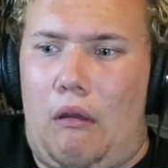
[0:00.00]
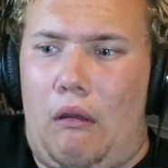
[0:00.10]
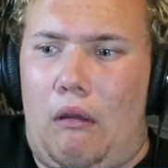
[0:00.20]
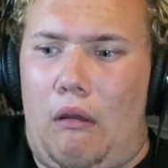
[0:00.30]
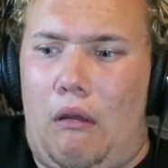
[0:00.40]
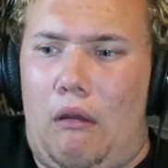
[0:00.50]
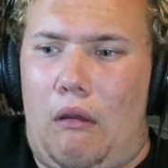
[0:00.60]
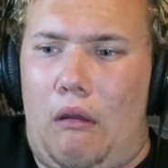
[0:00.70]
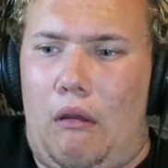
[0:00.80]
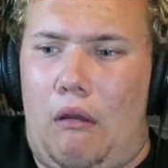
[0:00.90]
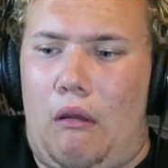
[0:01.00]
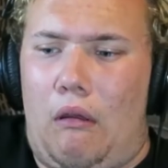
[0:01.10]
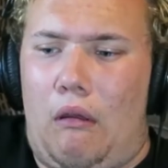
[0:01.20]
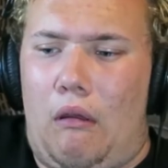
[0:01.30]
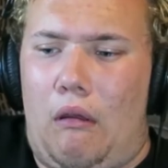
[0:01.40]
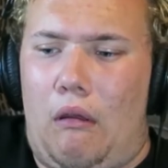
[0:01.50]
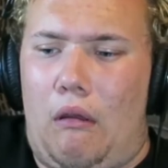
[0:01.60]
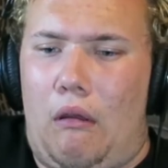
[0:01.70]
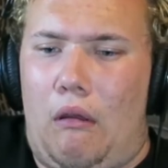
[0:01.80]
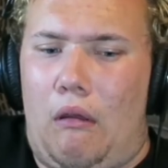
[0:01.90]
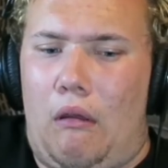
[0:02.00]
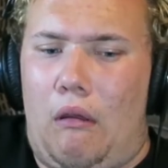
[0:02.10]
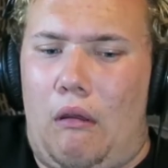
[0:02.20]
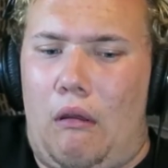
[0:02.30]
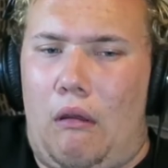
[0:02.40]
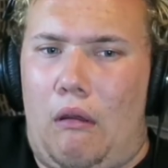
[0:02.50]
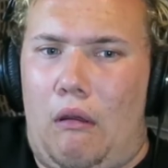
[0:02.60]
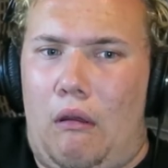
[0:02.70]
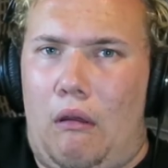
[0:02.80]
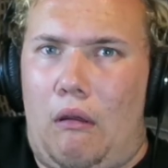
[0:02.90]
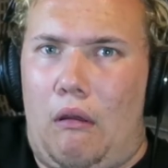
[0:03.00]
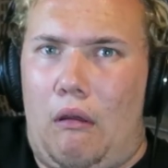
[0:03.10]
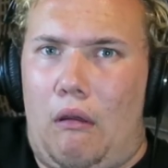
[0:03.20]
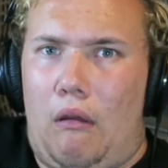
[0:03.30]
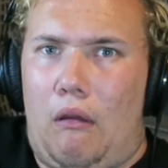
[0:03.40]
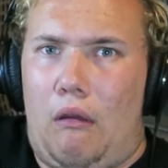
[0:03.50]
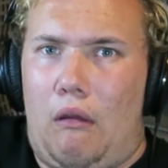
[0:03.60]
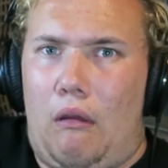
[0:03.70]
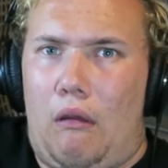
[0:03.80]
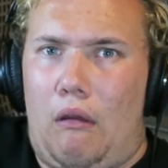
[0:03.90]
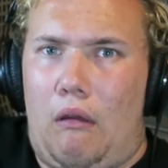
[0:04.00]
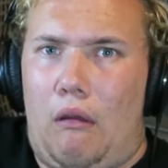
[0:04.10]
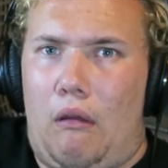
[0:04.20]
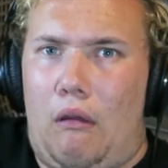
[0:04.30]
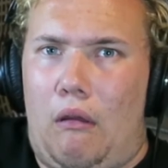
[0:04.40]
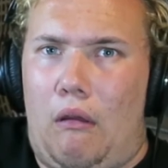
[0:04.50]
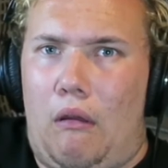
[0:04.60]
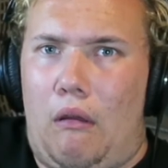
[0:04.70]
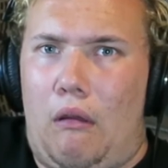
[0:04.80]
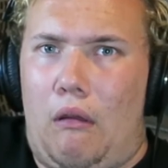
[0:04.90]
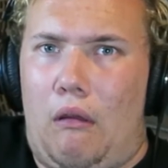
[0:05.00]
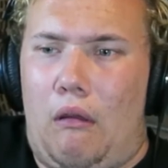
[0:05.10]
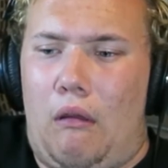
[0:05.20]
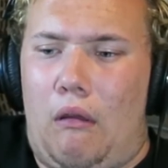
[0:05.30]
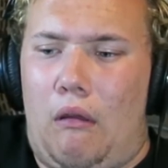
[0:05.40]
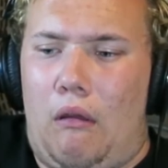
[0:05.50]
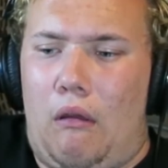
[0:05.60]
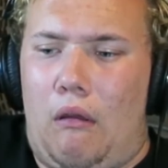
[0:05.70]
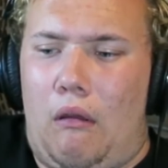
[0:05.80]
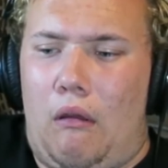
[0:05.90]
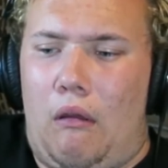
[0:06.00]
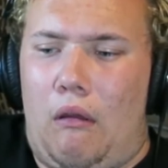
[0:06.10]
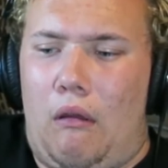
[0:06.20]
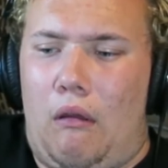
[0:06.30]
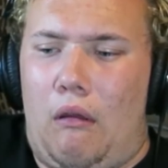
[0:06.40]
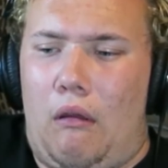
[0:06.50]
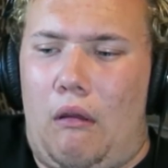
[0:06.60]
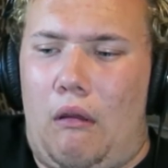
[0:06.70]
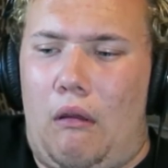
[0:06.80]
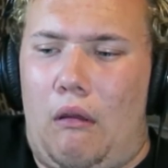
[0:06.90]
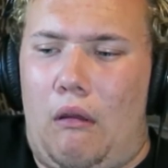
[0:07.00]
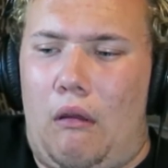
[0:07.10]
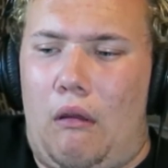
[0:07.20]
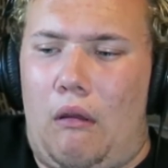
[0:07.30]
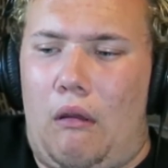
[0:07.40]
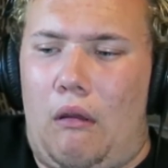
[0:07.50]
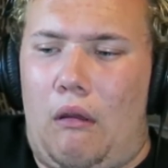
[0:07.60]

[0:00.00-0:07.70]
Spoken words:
Nothing is said.